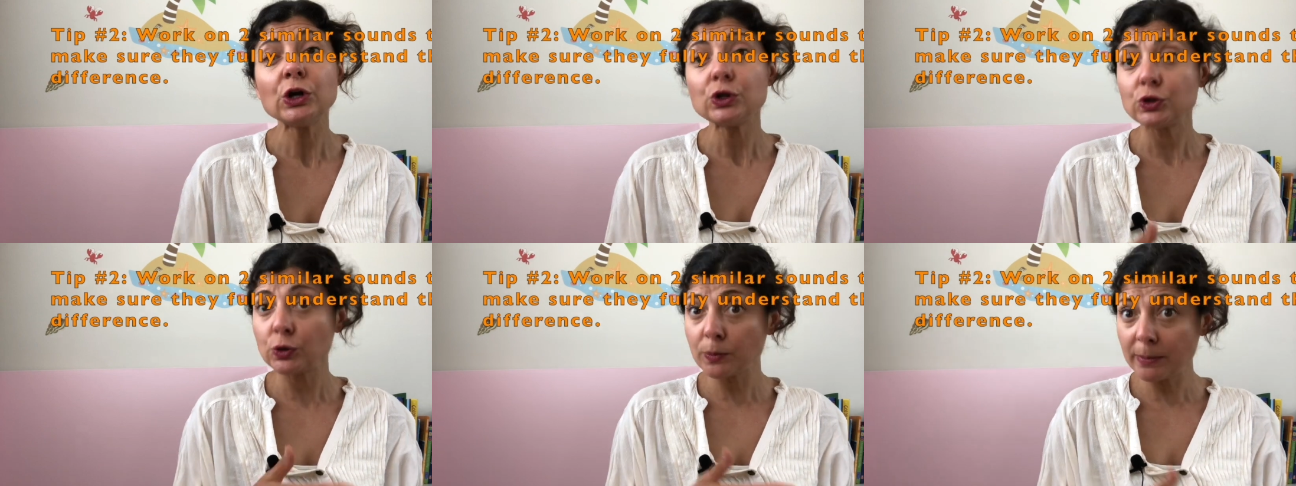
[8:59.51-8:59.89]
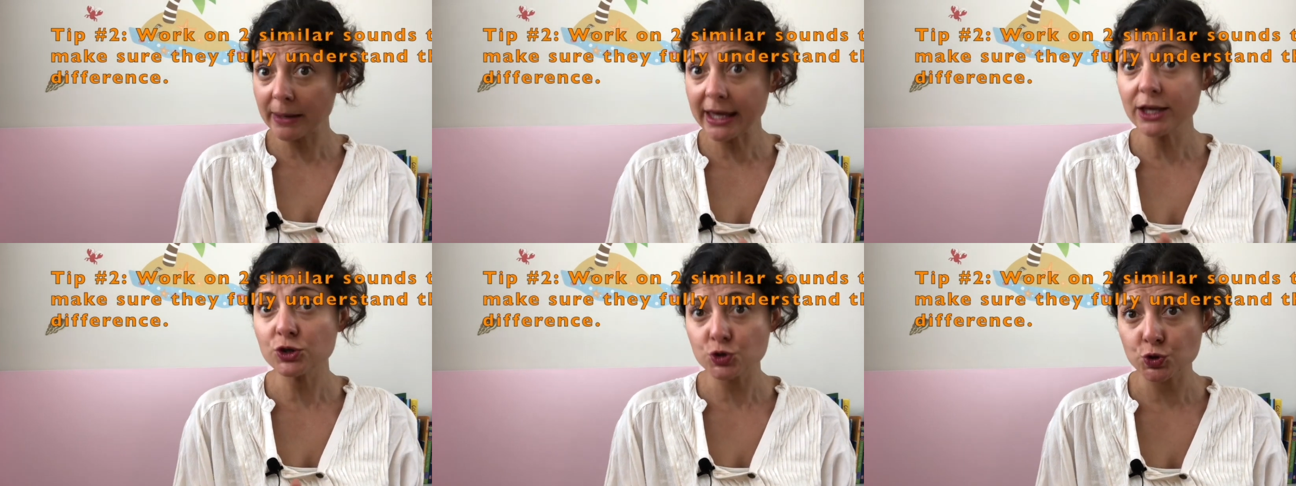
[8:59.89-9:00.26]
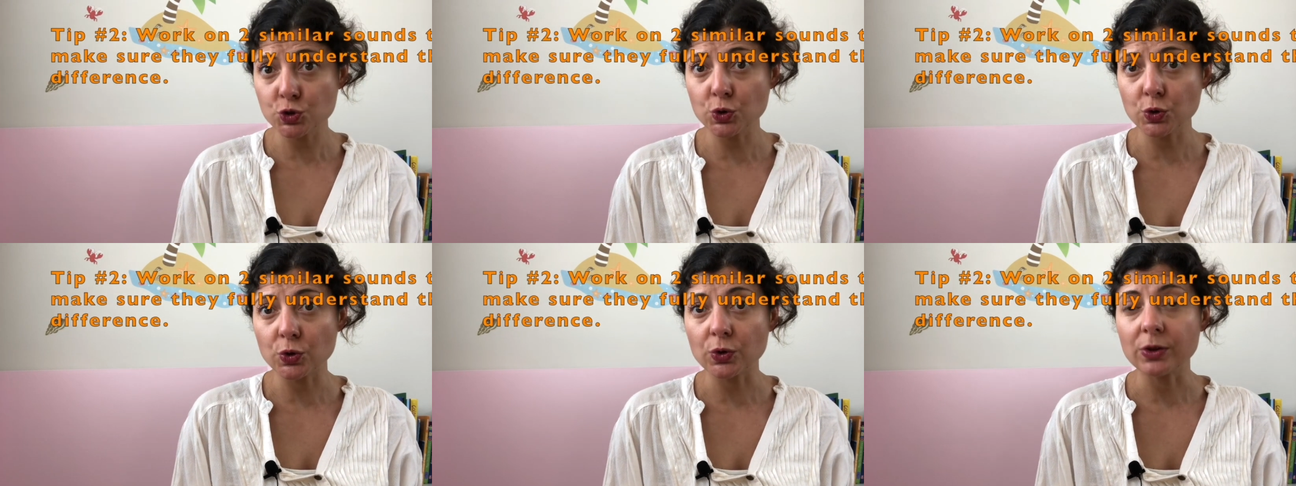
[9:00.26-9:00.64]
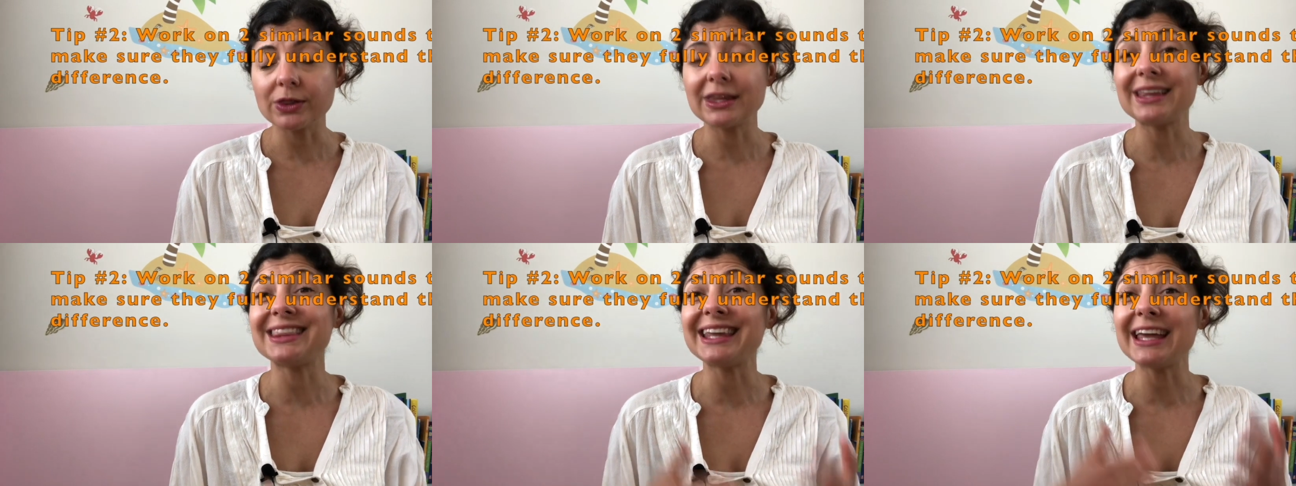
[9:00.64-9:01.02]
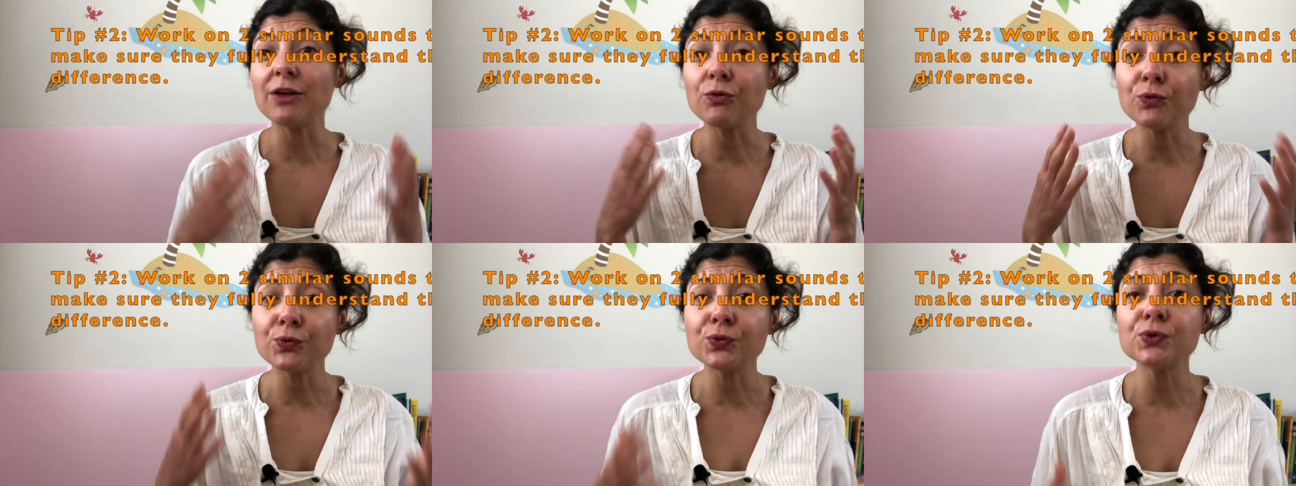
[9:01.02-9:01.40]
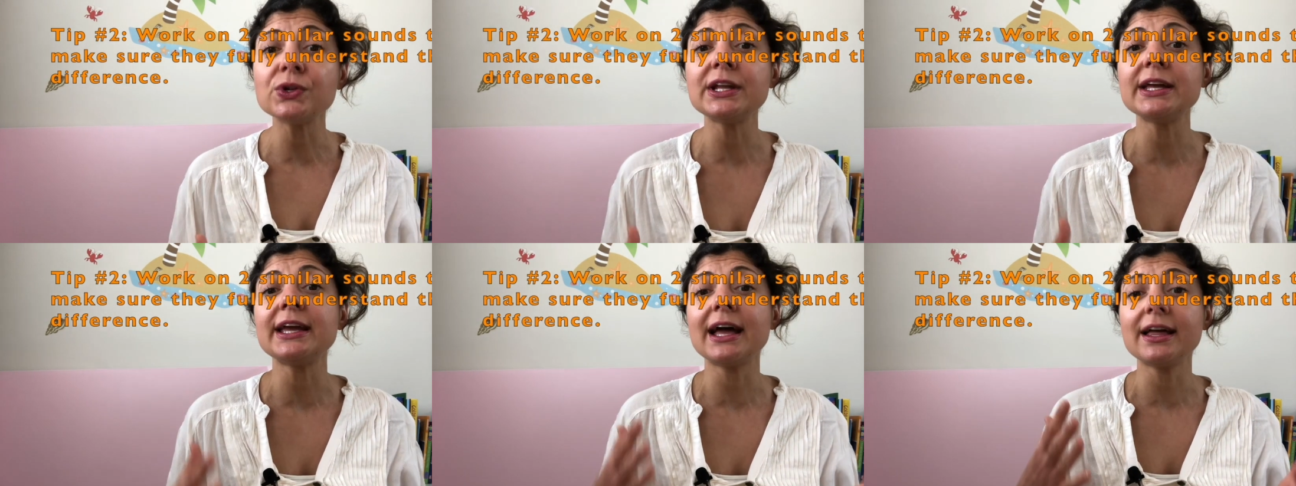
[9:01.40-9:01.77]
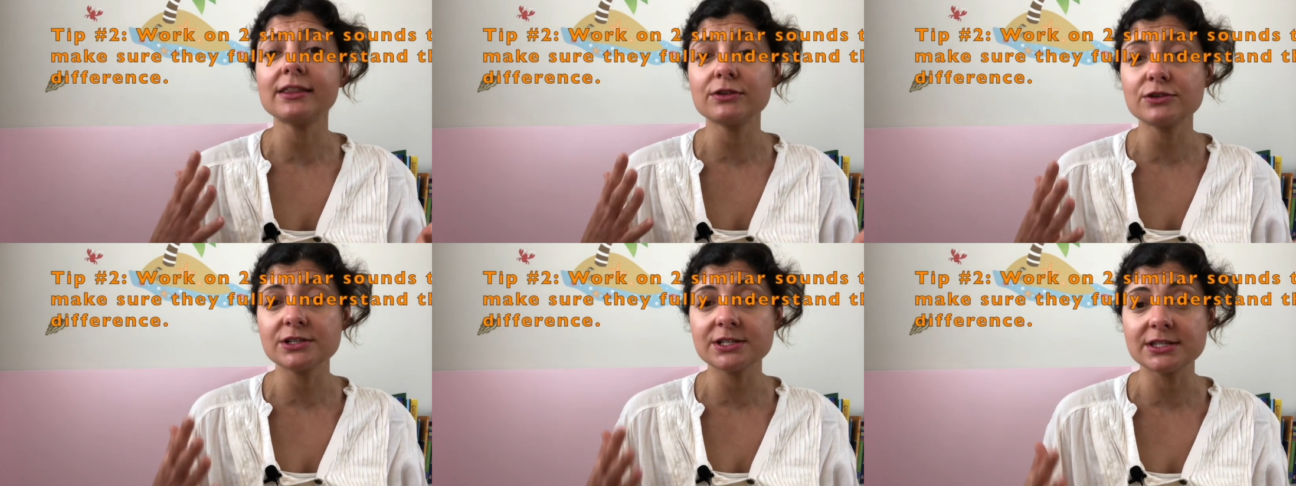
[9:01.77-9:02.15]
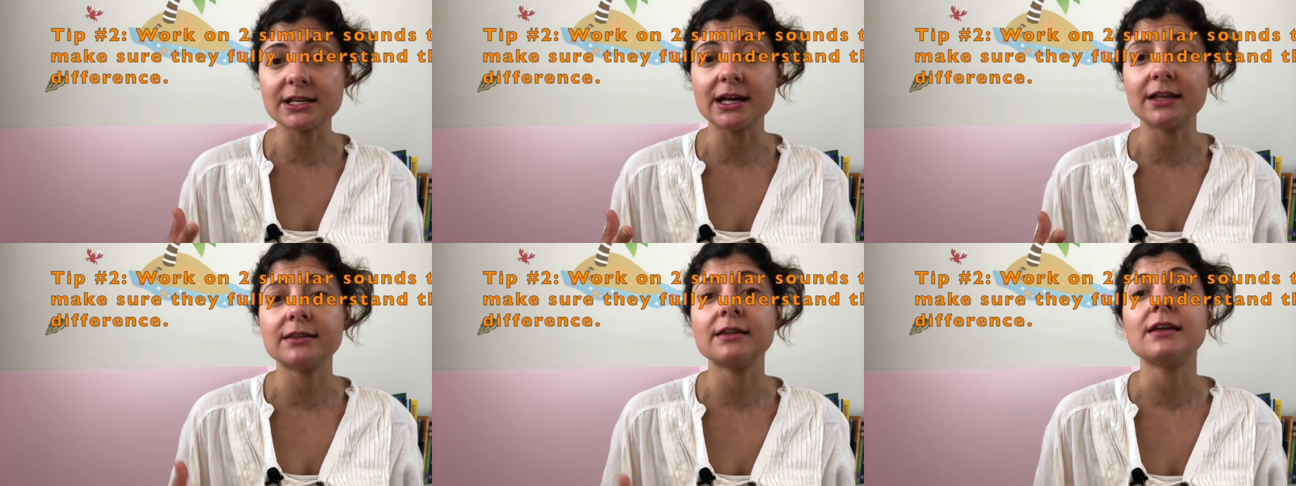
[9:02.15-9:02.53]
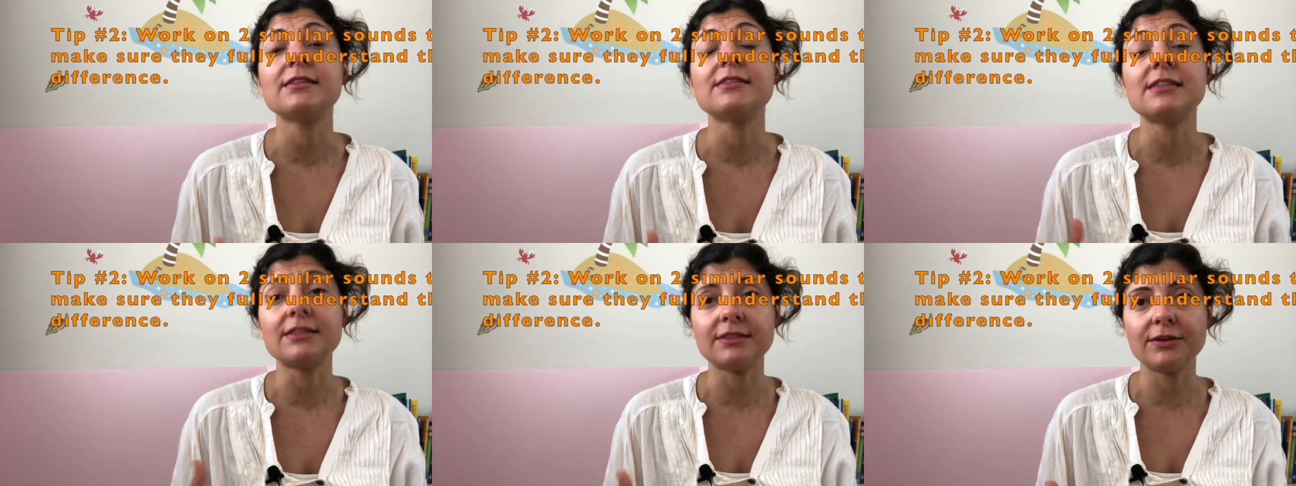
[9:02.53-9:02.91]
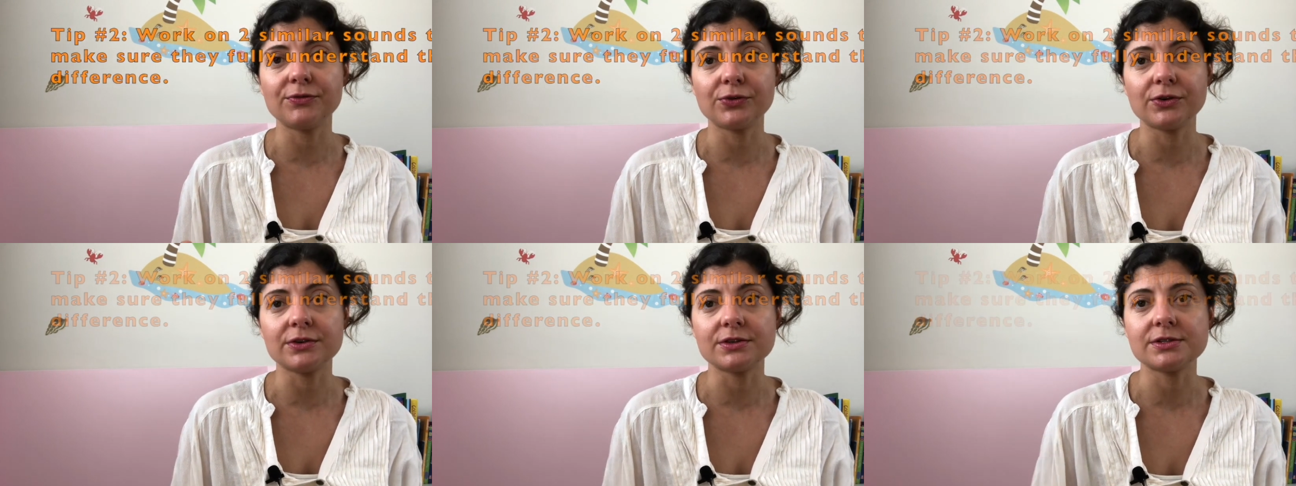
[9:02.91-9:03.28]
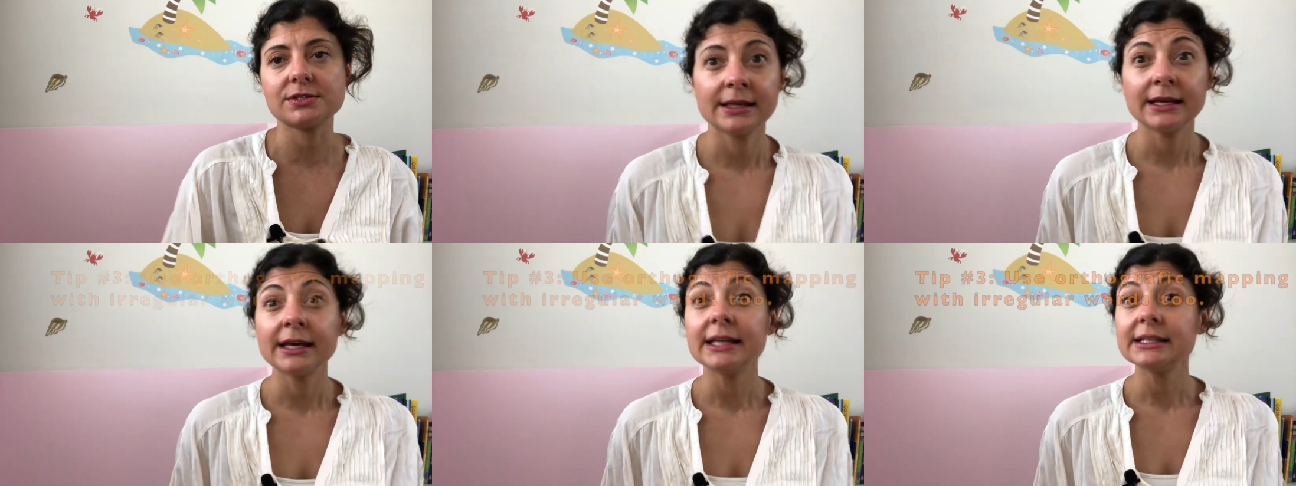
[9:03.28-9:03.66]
to make sure that they fully understand the difference.